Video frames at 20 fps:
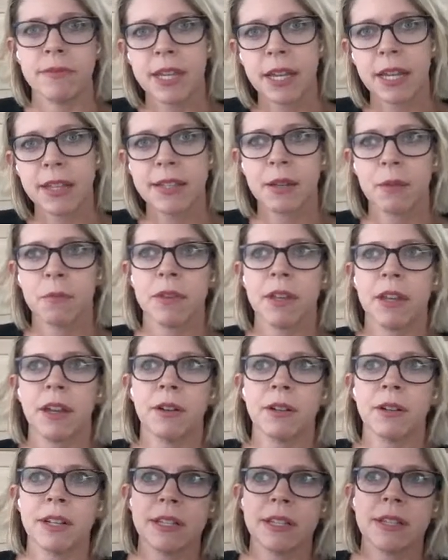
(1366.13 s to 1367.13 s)
said
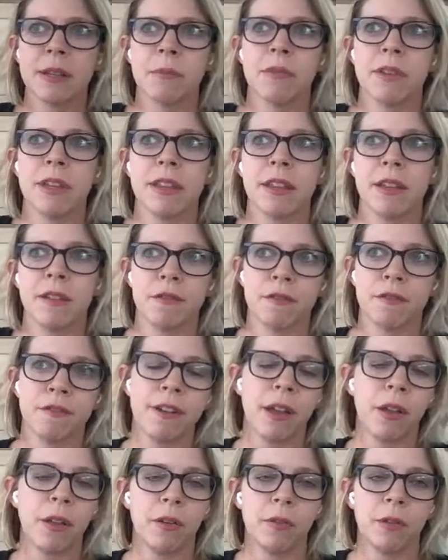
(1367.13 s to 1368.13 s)
something or did something that
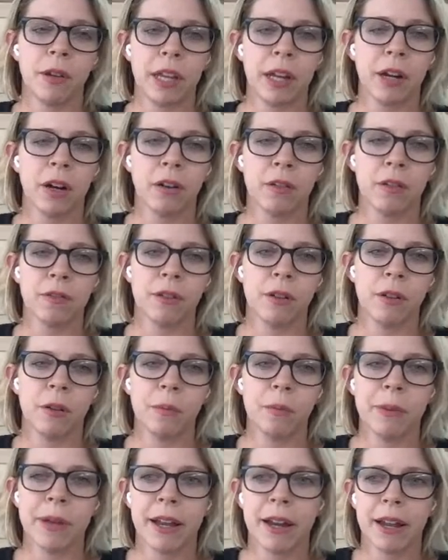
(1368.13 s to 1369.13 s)
felt really
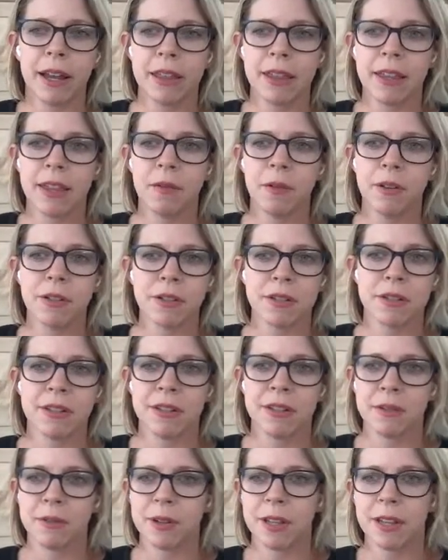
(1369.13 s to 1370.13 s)
hurtful. But I think we just
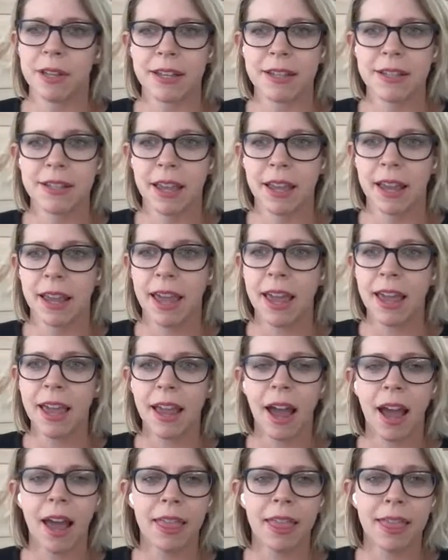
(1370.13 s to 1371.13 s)
need to realize, like,
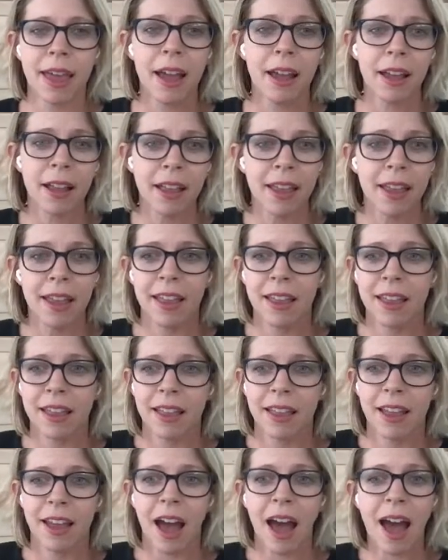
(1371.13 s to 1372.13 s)
hey, that
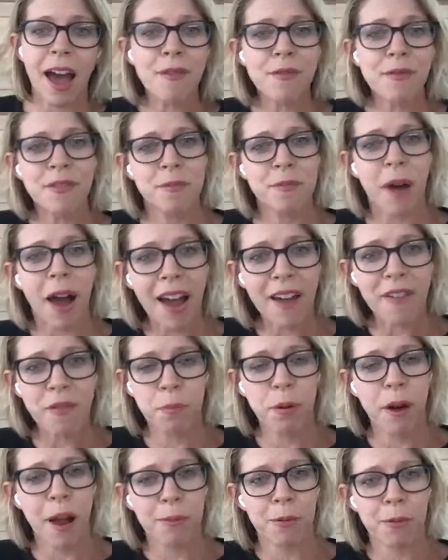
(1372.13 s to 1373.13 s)

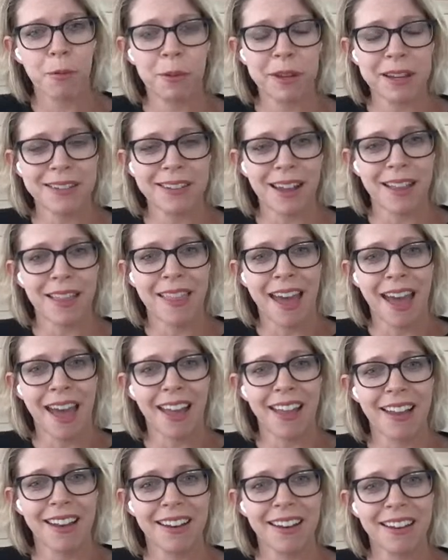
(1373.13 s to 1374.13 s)
I've probably done
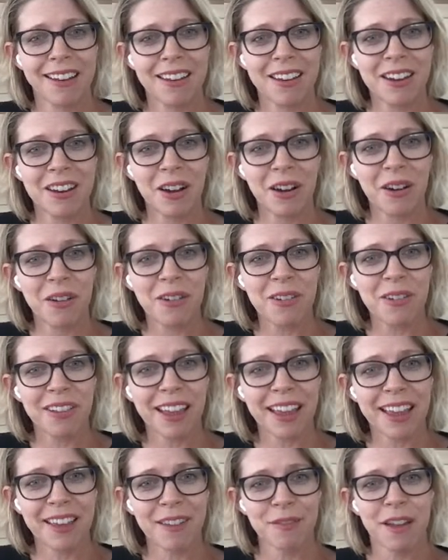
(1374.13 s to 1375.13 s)
that,
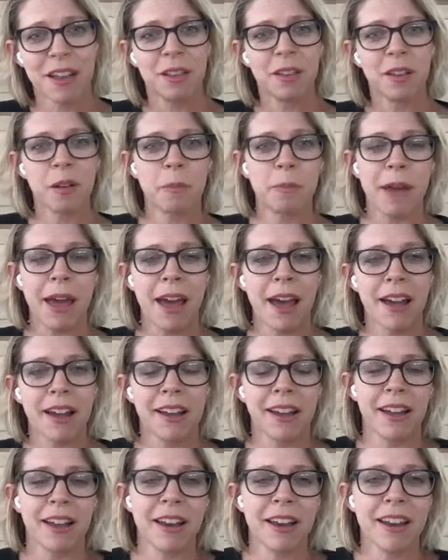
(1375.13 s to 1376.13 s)
like if I look back
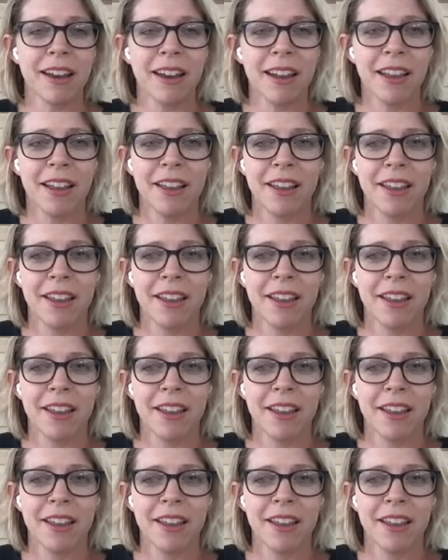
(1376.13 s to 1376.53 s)
on